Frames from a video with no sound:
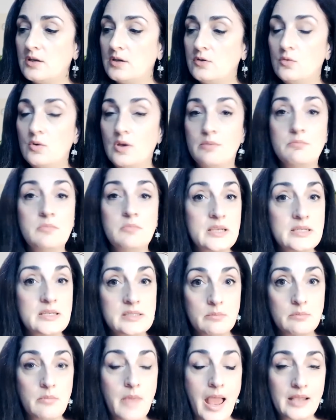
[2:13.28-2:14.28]
You can mix
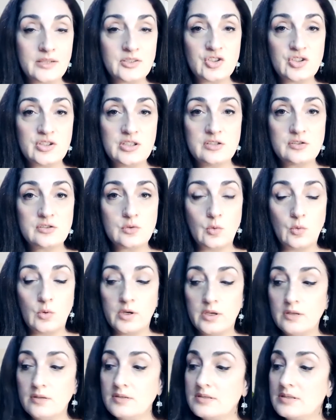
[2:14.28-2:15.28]
and match these
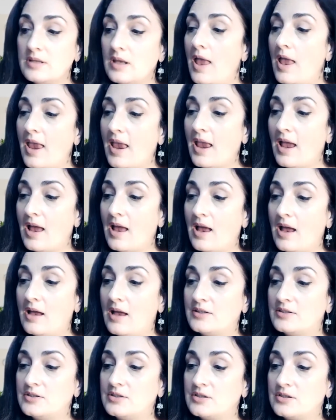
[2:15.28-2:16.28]
oils
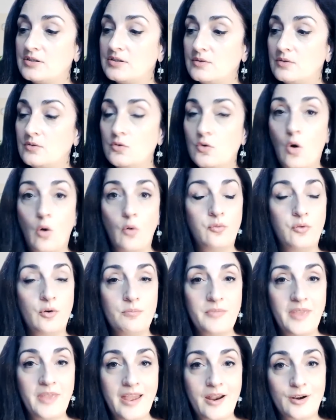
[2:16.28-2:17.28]
and go from
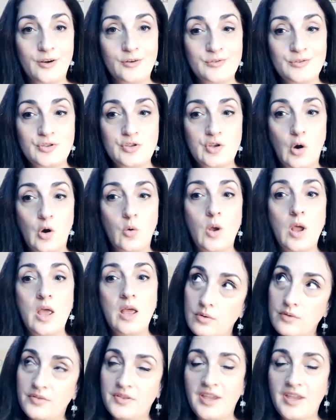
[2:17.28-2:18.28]
there. So
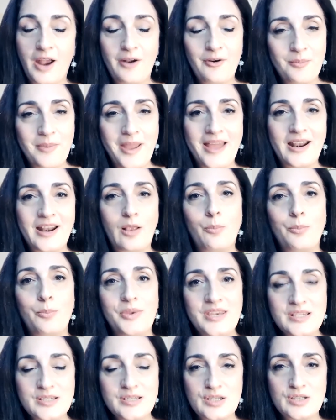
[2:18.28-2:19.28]
the aromatic
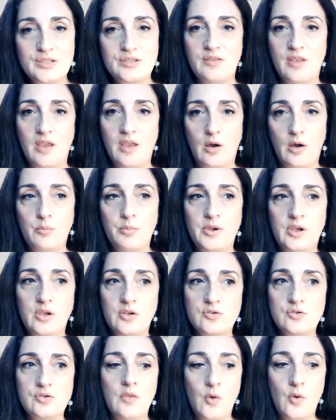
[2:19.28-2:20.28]
piece is there
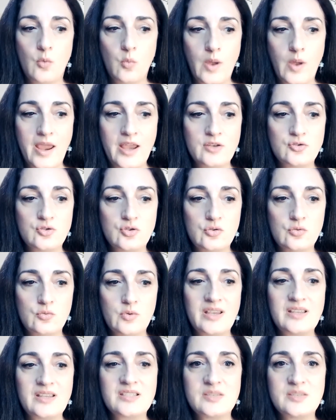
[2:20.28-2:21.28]
because the way to
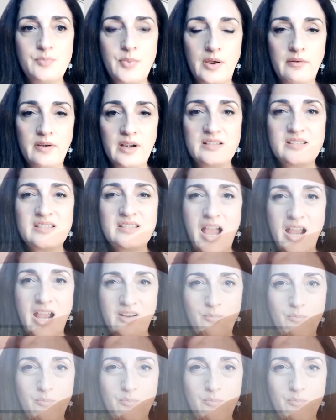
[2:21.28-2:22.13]
experience, kind of